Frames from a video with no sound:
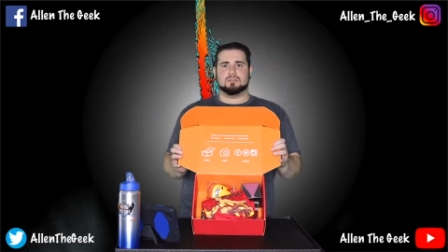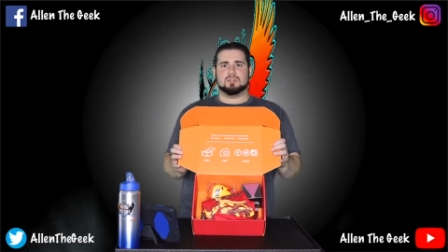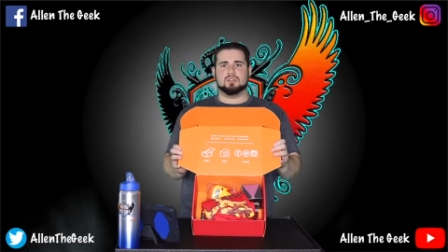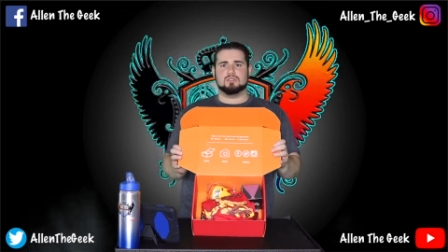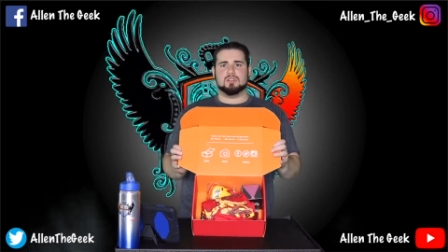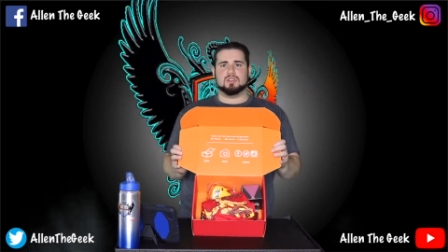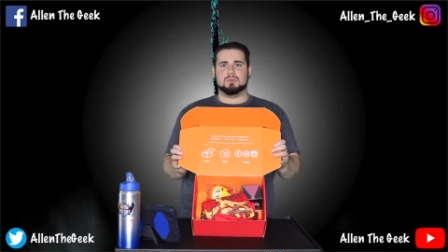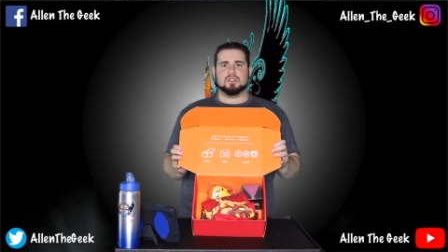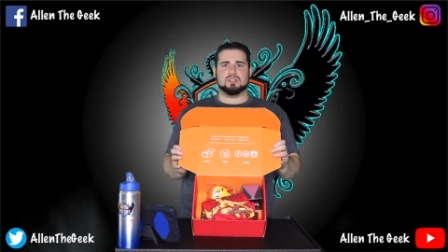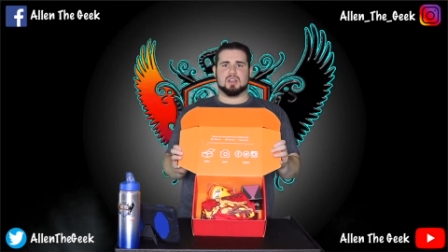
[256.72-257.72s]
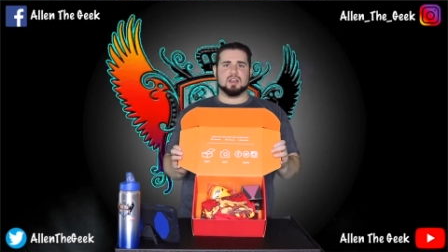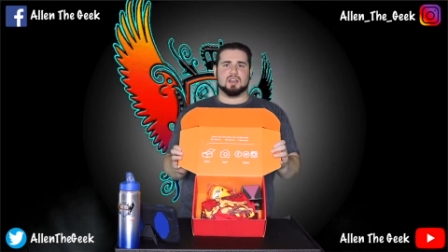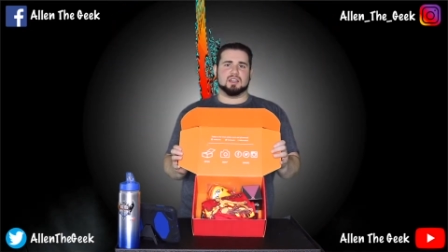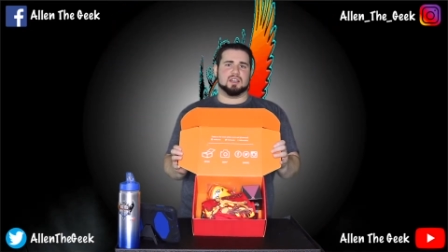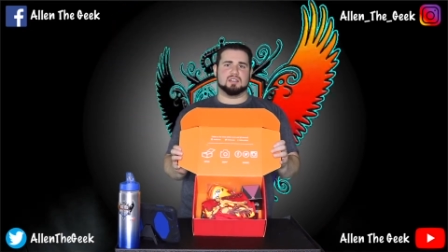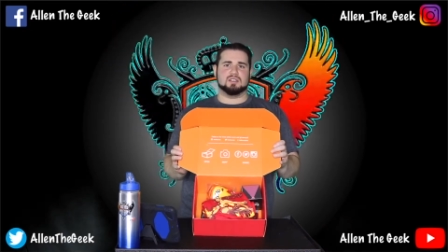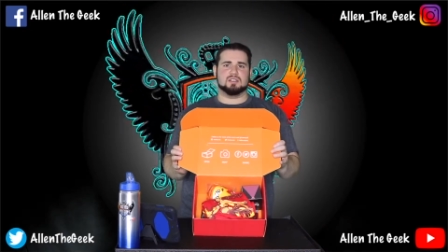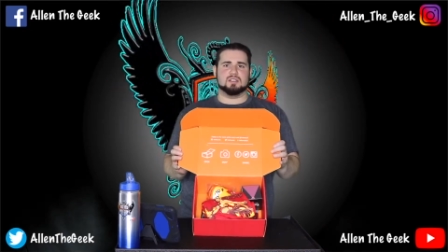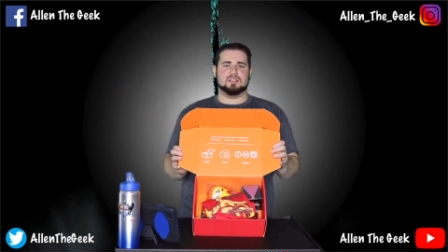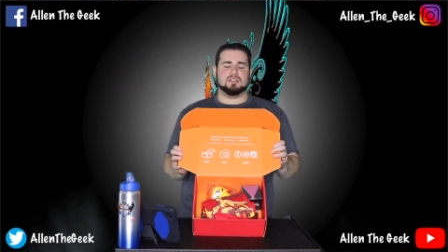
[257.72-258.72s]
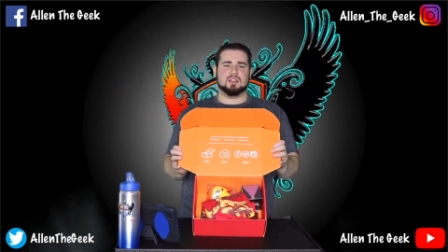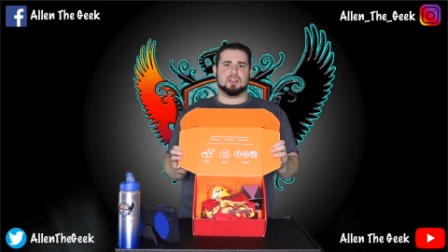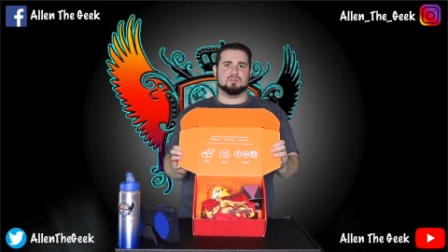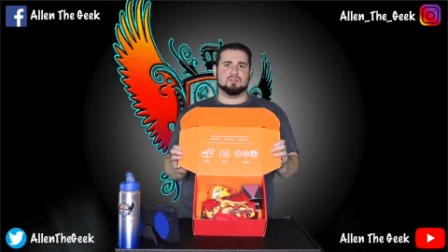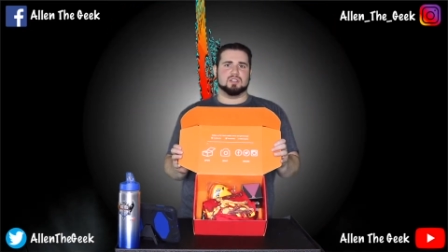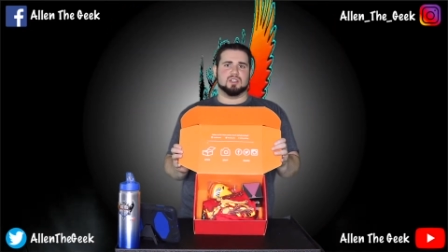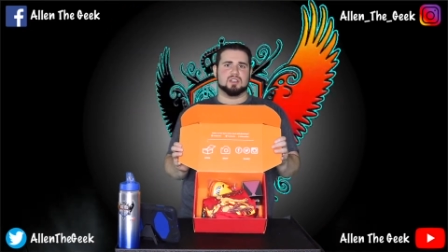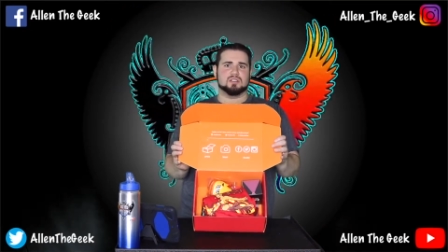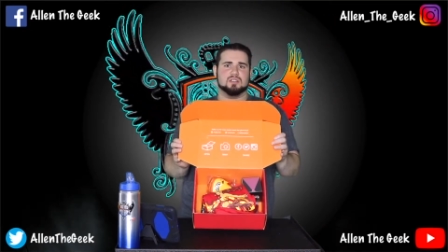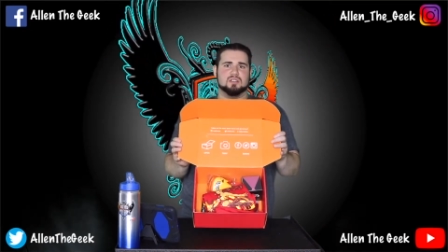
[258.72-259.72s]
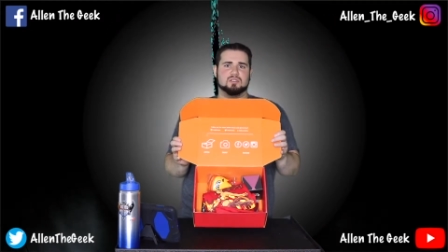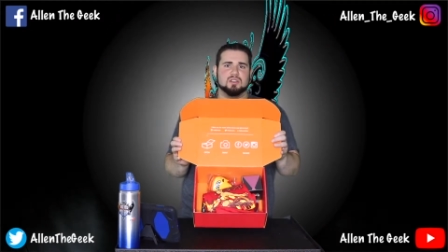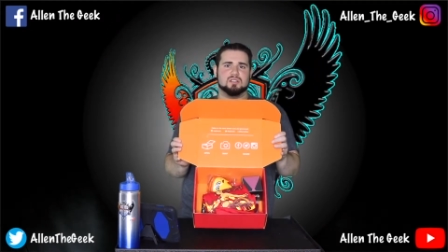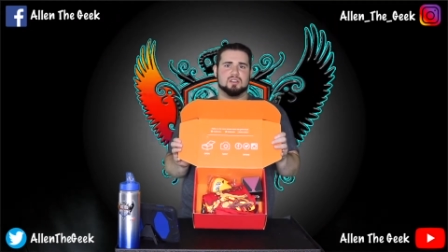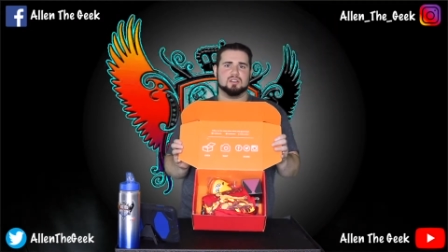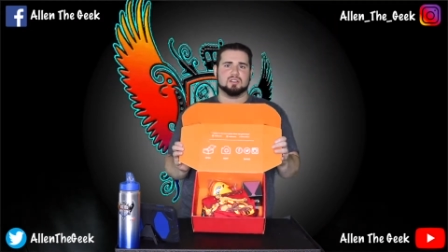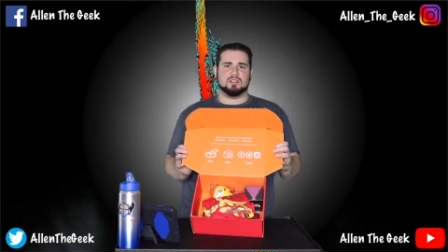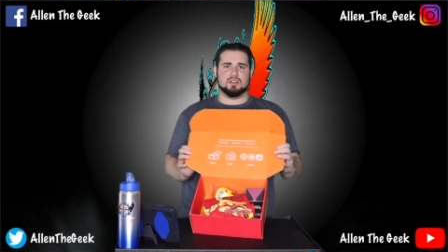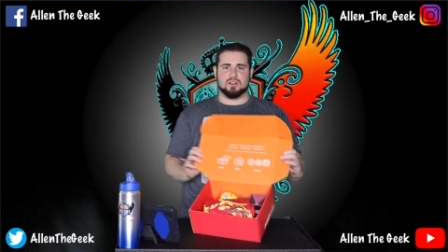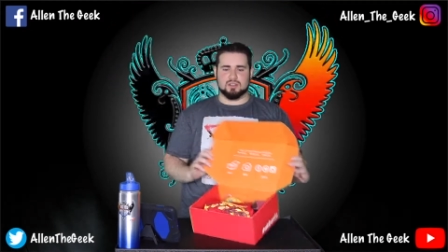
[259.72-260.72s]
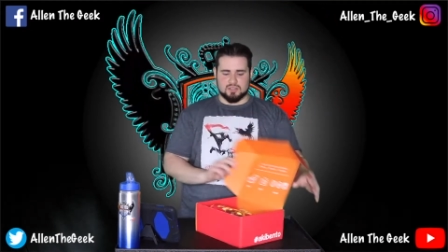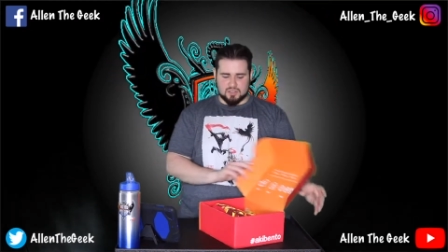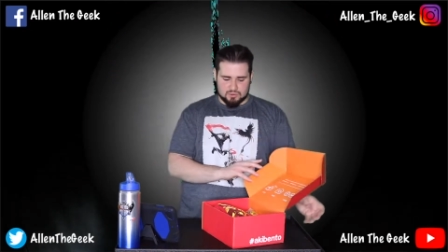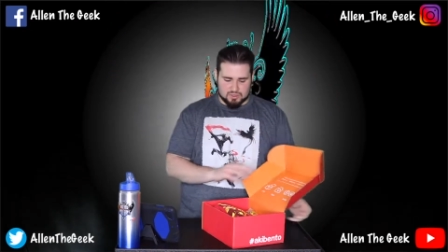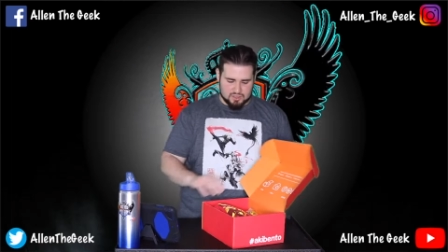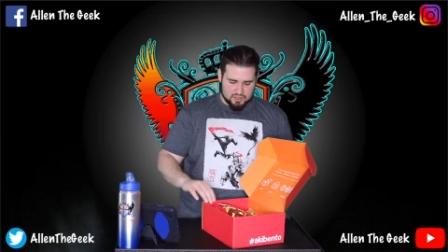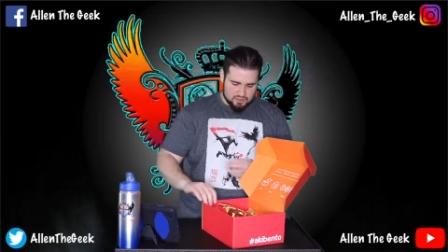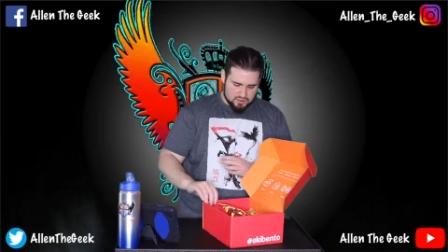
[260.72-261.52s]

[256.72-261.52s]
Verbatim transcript: Can you see? Because I, I can't see. I really can't see. Can you guys see anything? All right, let's see what's in here.